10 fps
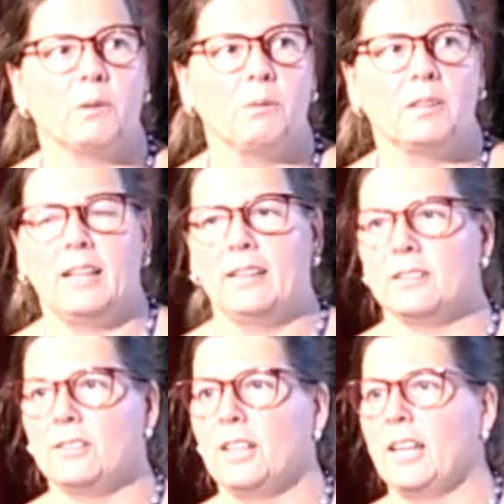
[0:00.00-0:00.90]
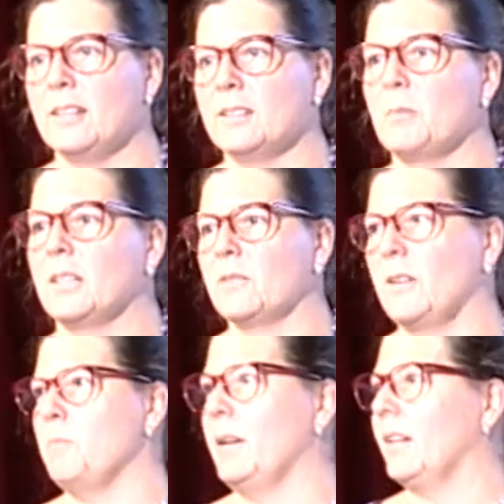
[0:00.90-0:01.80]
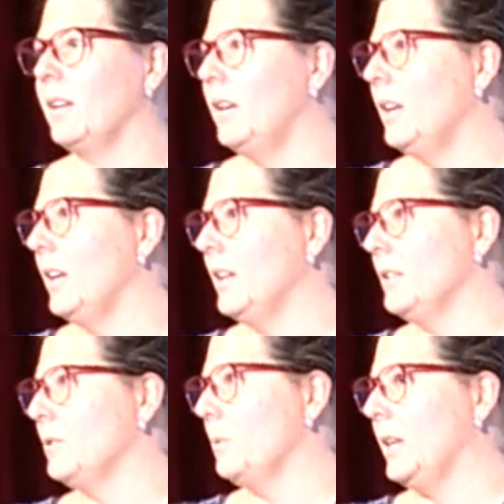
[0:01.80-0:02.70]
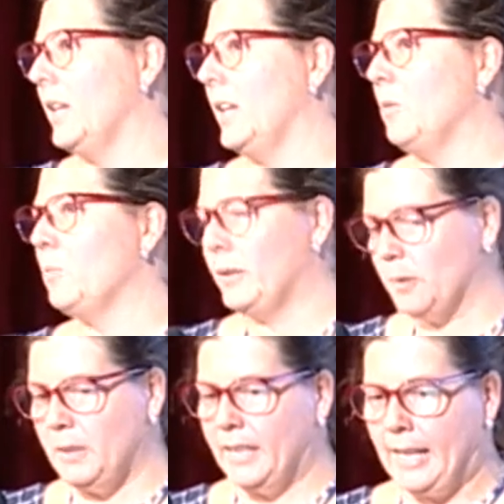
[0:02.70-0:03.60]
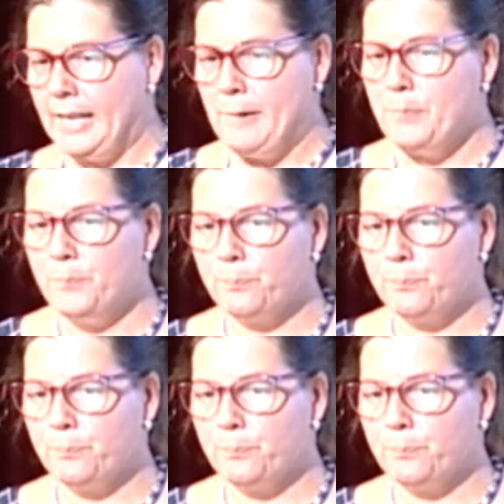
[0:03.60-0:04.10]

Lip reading: We would like to get as much feedback as we possibly can.